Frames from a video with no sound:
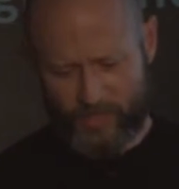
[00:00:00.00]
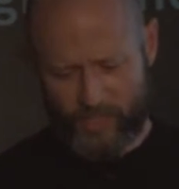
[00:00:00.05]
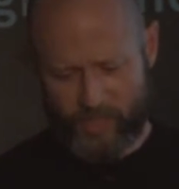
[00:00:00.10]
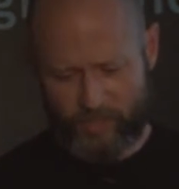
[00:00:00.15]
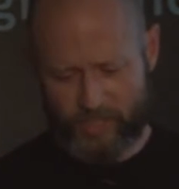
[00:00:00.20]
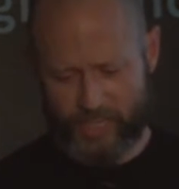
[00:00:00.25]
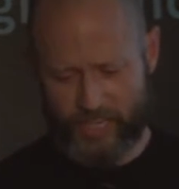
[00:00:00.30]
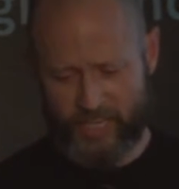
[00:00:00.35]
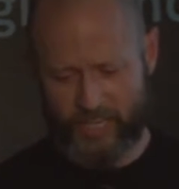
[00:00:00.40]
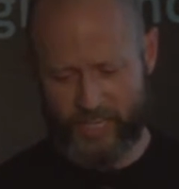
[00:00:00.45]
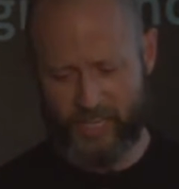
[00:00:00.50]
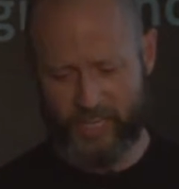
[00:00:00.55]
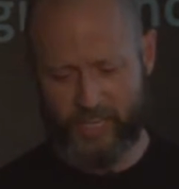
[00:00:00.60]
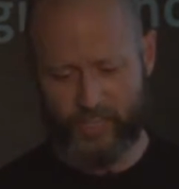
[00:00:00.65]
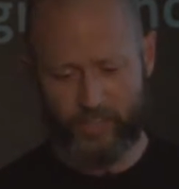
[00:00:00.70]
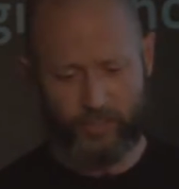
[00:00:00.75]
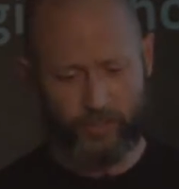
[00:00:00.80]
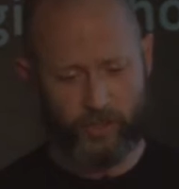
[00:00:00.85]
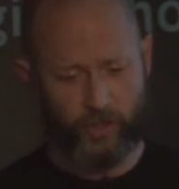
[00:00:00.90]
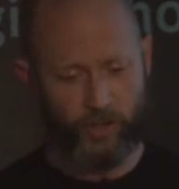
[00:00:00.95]
was like in
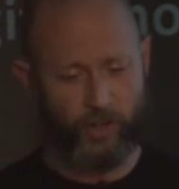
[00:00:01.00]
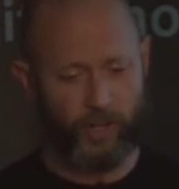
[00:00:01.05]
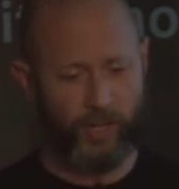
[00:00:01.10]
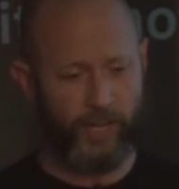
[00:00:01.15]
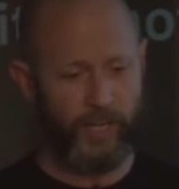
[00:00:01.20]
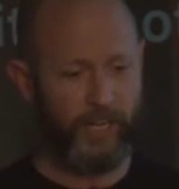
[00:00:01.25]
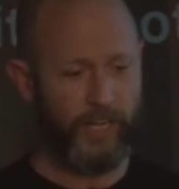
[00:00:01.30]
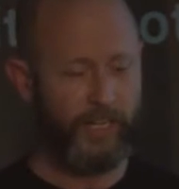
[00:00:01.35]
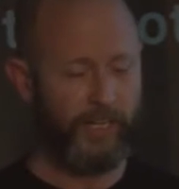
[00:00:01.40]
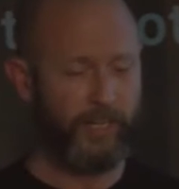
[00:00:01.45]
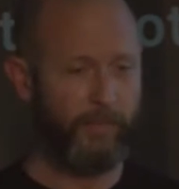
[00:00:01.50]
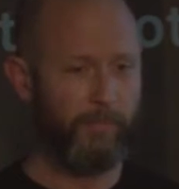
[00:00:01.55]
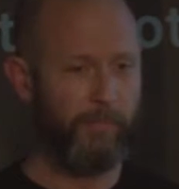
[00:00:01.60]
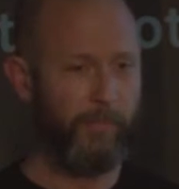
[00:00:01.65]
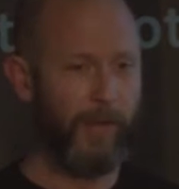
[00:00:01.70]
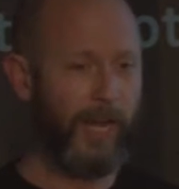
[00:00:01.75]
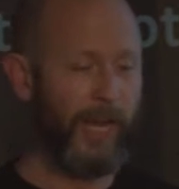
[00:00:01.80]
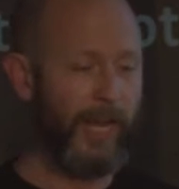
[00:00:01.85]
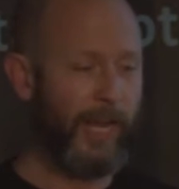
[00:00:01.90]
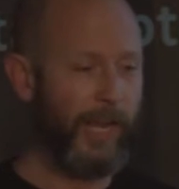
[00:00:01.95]
Illinois,
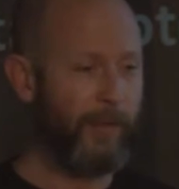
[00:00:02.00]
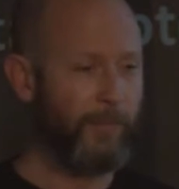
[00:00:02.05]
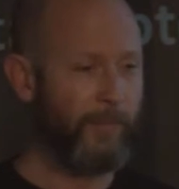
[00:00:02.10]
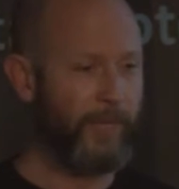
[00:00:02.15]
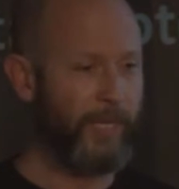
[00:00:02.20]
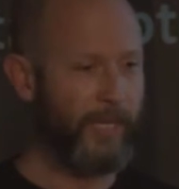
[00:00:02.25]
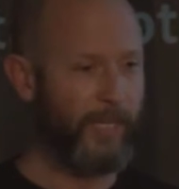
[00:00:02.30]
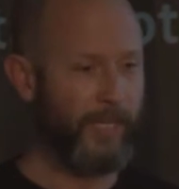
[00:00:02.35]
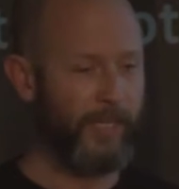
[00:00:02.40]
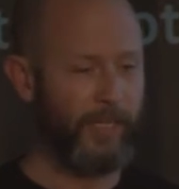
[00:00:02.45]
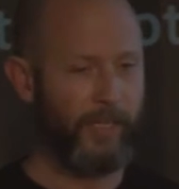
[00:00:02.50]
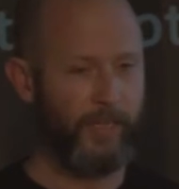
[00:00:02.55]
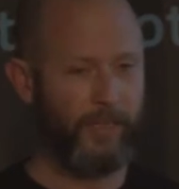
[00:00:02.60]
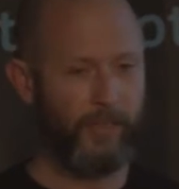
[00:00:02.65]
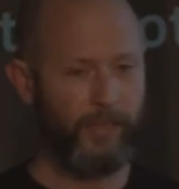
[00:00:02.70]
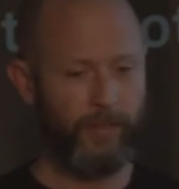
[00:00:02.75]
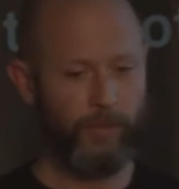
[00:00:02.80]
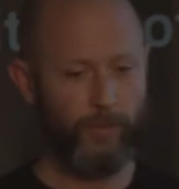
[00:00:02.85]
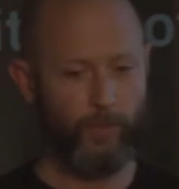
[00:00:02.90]
Miami,